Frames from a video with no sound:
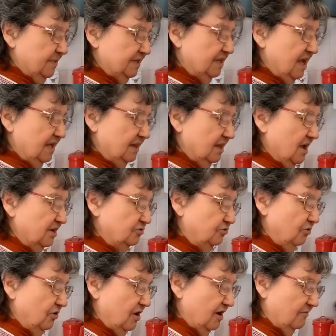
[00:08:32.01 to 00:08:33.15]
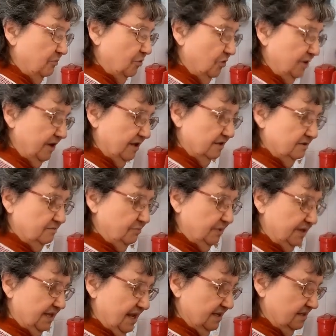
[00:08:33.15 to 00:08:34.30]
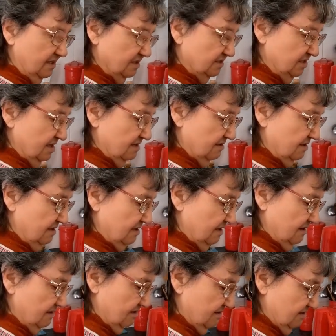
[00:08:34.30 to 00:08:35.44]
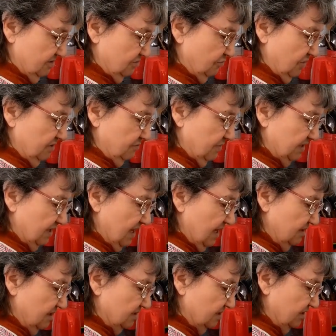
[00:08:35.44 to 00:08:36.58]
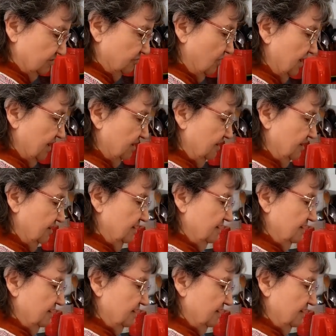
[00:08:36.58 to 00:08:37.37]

But I'd like to have boiled potatoes and sweet potatoes as well.